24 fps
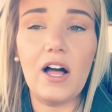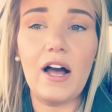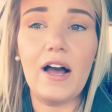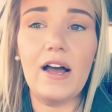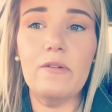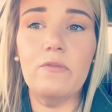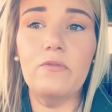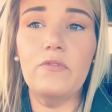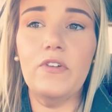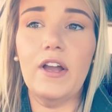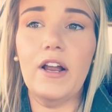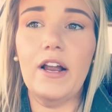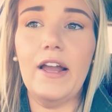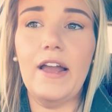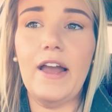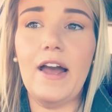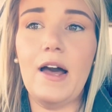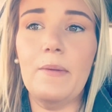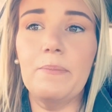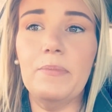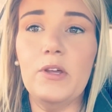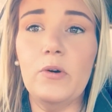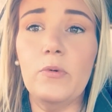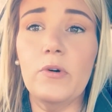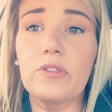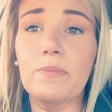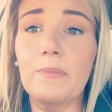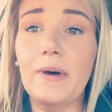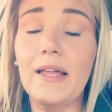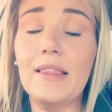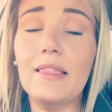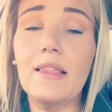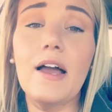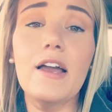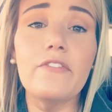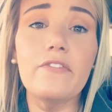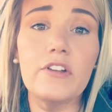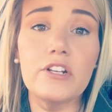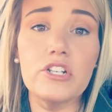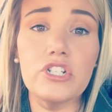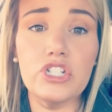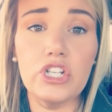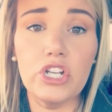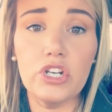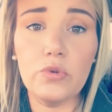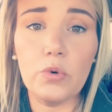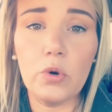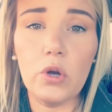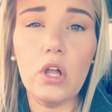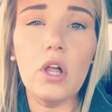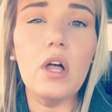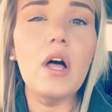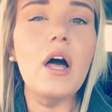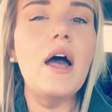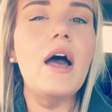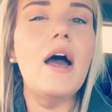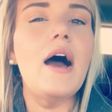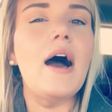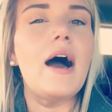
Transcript: I'm very happy with my life in general.